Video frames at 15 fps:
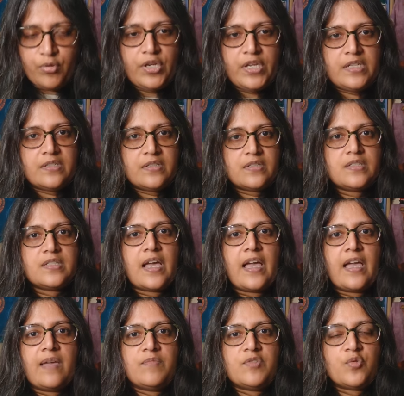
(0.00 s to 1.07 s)
time to a
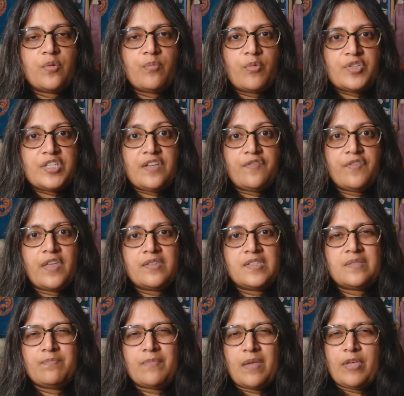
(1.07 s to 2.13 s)
motif that's
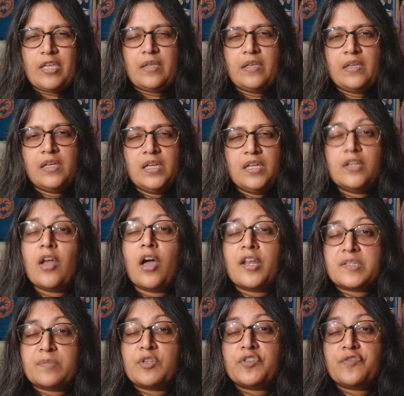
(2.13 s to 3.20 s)
maybe not as much fill
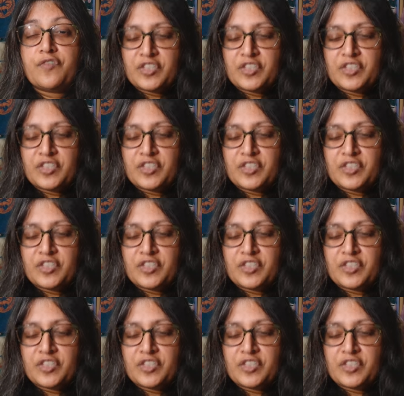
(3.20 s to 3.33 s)
in.